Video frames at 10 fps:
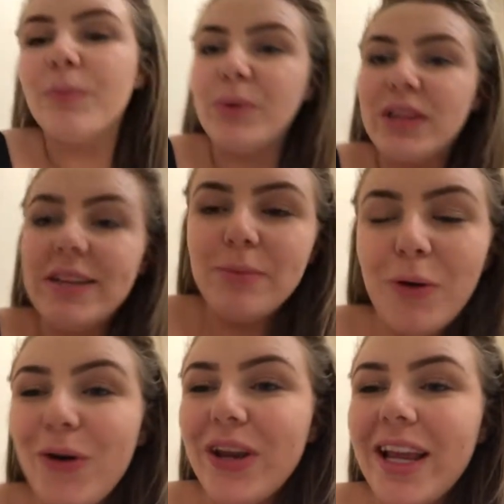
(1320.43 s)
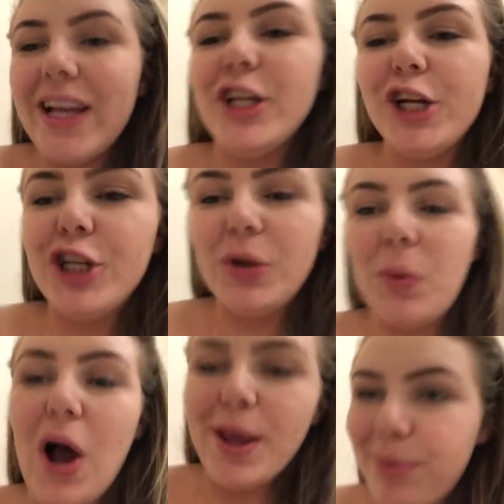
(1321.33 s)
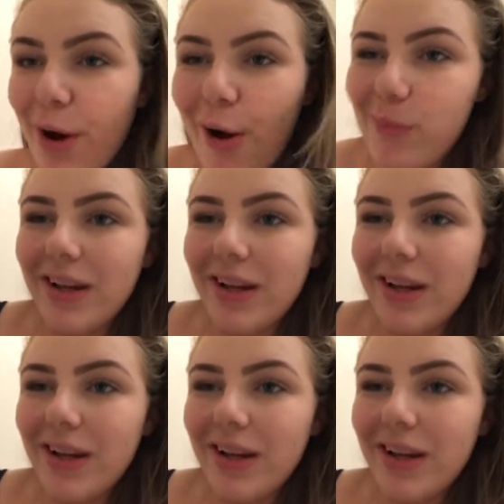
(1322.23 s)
But this morning, I showed you what I put on